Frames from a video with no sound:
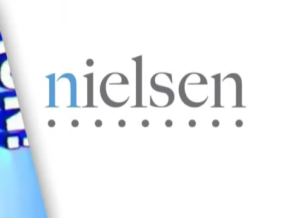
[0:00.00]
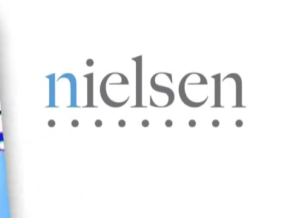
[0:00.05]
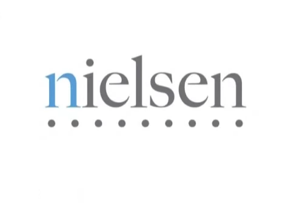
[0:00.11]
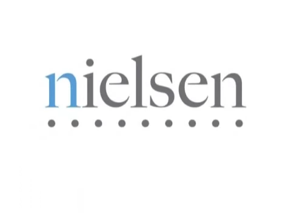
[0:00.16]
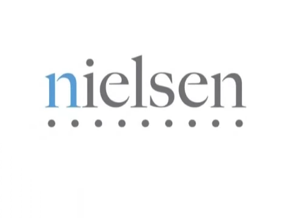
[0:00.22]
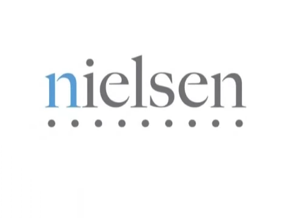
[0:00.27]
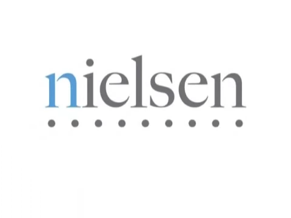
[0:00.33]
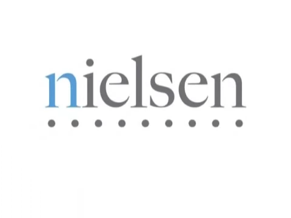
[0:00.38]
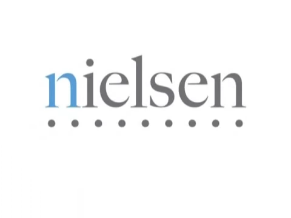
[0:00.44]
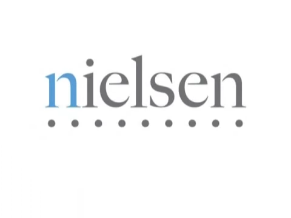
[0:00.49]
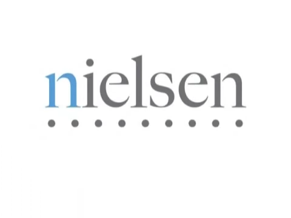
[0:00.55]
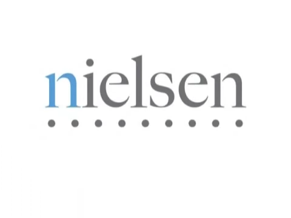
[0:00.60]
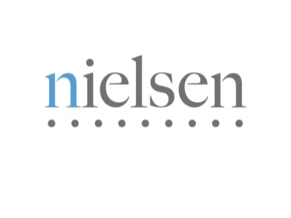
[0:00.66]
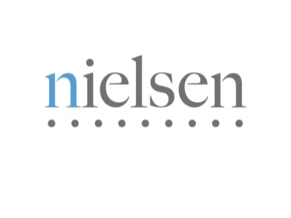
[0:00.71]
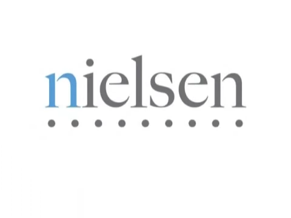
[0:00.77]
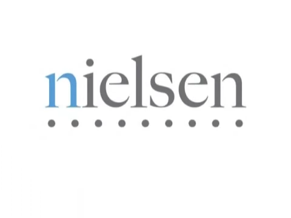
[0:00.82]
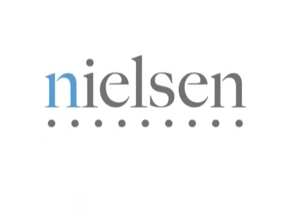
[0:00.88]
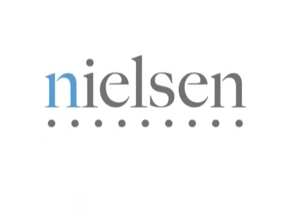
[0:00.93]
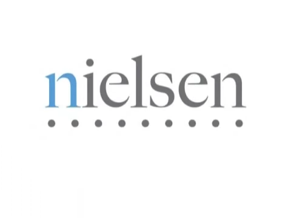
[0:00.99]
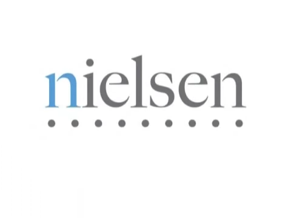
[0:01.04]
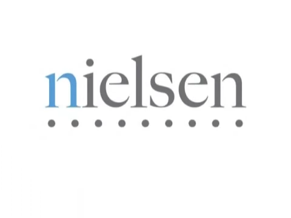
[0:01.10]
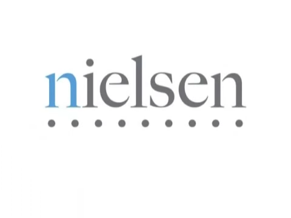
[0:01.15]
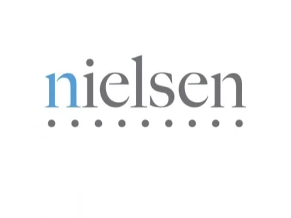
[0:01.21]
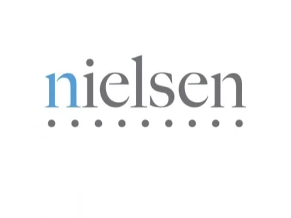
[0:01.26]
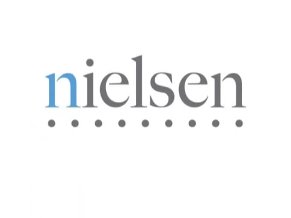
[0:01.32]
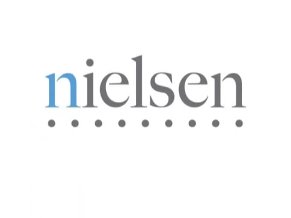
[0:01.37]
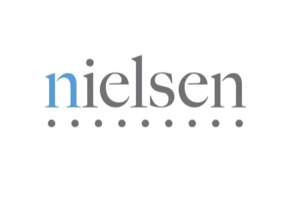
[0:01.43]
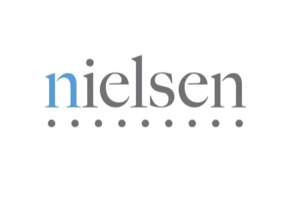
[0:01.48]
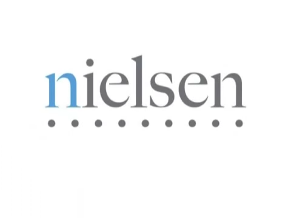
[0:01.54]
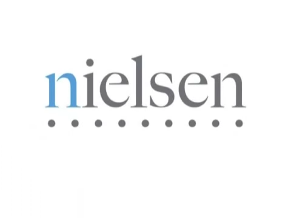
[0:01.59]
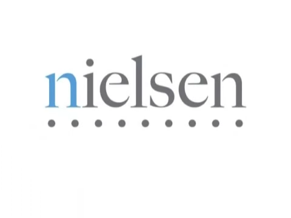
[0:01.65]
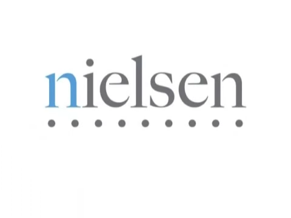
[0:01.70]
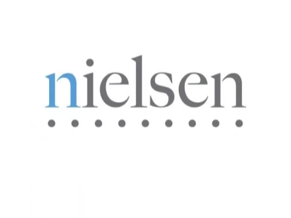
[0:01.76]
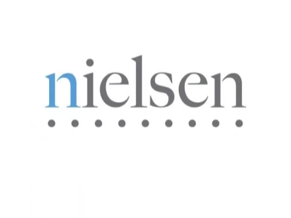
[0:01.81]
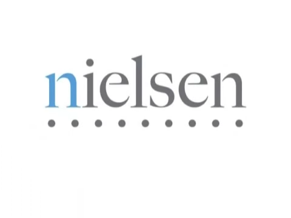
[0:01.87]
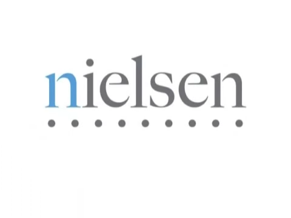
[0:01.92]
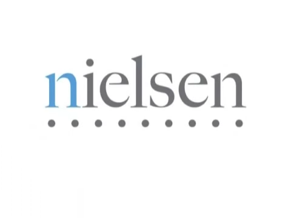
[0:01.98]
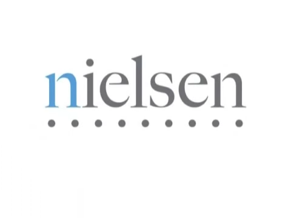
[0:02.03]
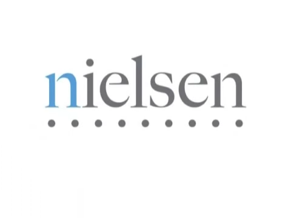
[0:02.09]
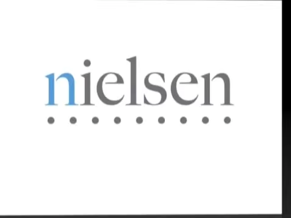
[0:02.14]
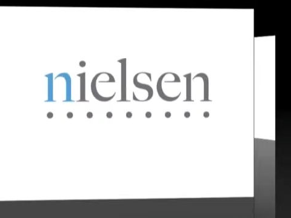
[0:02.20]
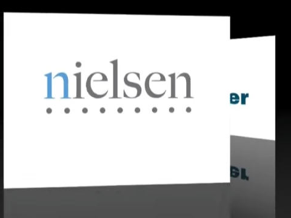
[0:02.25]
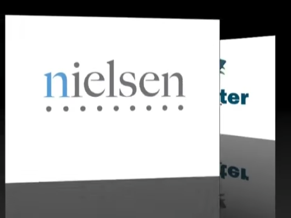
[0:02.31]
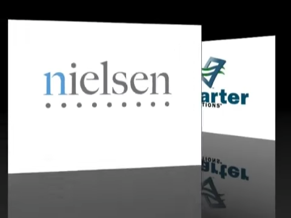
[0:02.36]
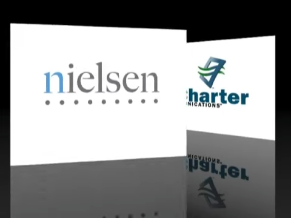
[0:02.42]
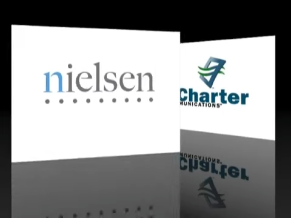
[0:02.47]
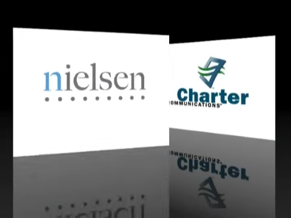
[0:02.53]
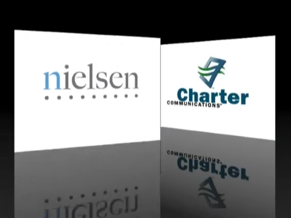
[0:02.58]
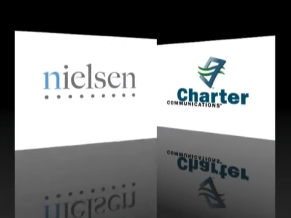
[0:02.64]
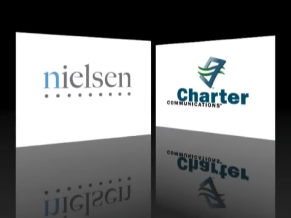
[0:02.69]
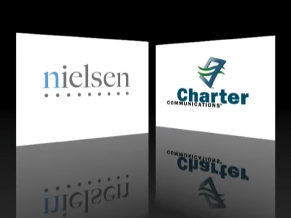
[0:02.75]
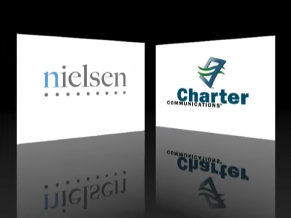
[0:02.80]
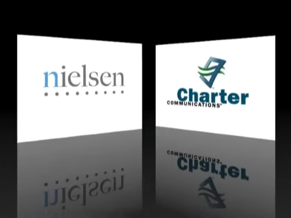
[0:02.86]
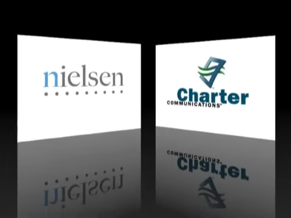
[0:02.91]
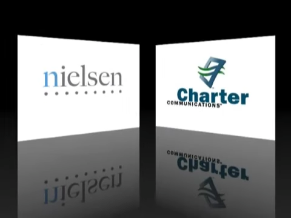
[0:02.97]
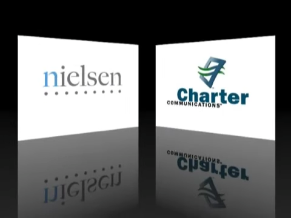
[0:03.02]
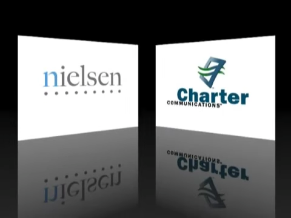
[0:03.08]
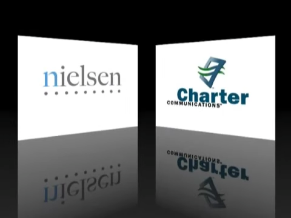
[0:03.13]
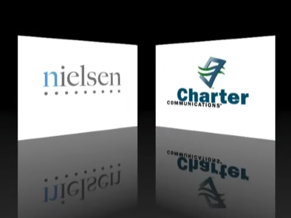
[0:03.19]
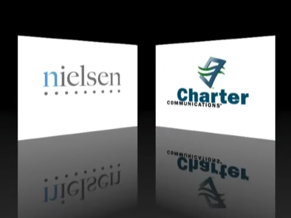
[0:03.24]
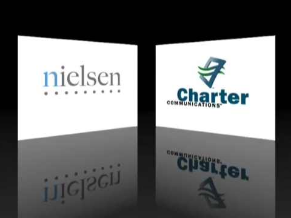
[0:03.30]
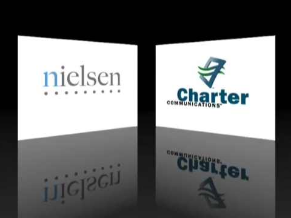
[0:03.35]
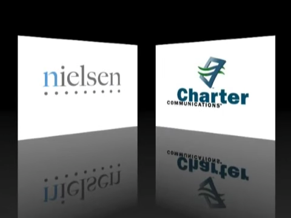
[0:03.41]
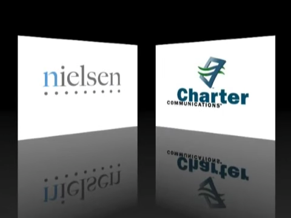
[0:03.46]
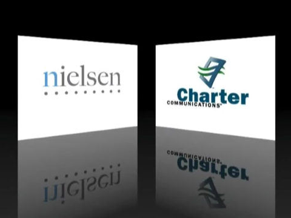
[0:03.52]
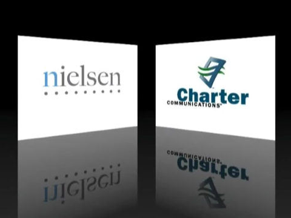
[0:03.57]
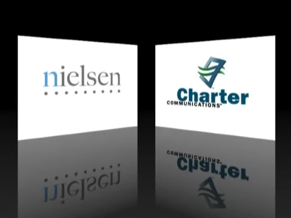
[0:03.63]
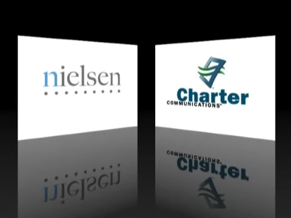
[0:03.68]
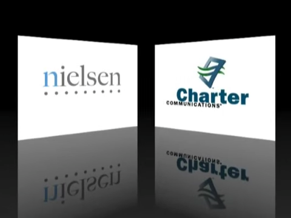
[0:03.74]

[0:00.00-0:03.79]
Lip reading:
[unreadable: no face in view]